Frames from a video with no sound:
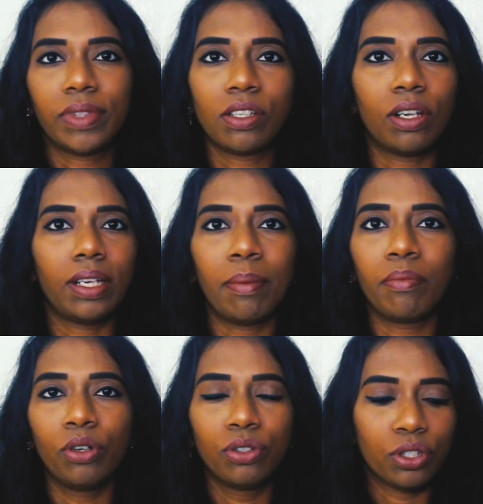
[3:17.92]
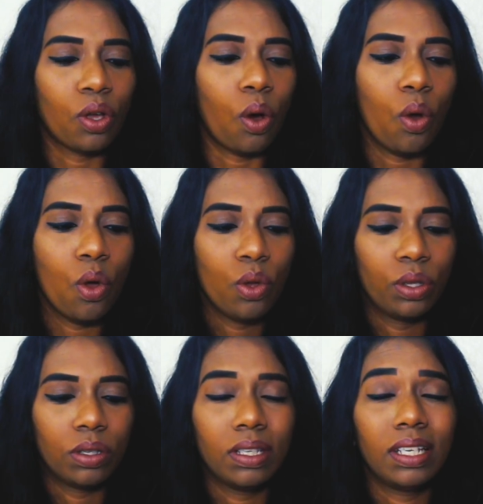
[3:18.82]
that's all I'm good to go
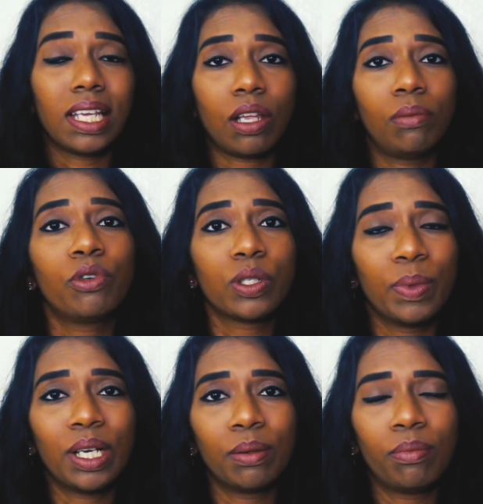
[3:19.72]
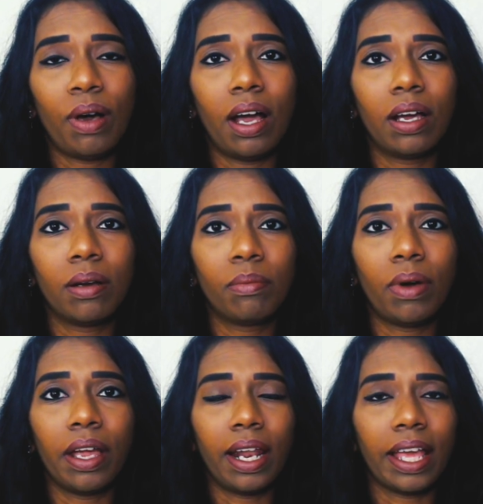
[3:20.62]
it has almost become uh,
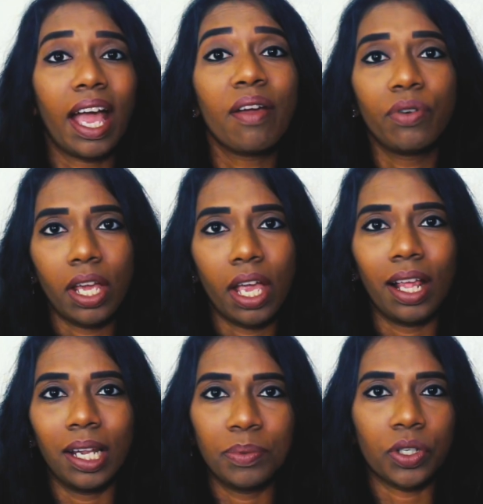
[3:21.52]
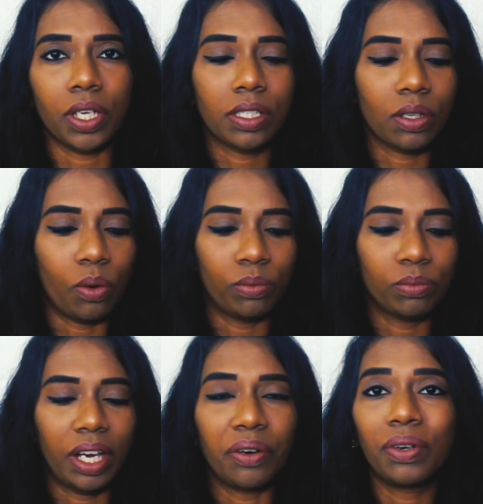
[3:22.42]
my like everyday lipstick so
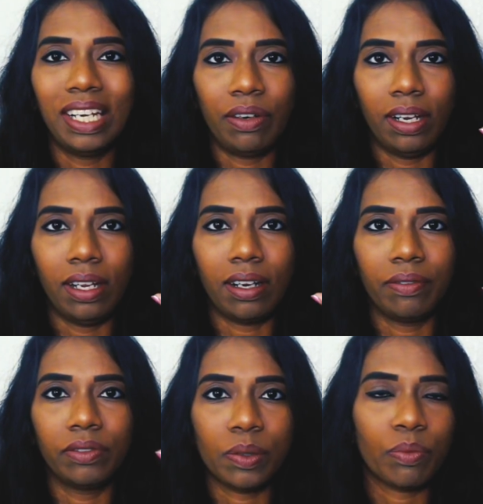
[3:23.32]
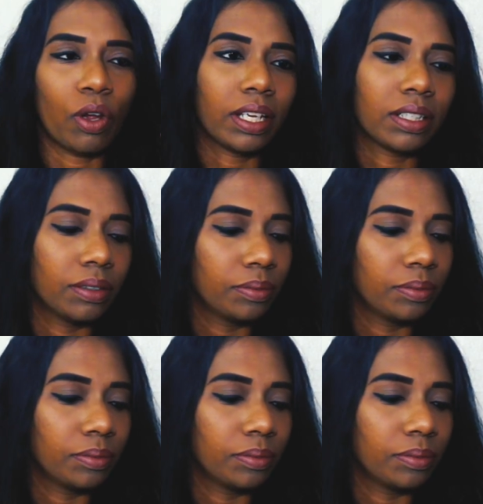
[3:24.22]
I really really love this product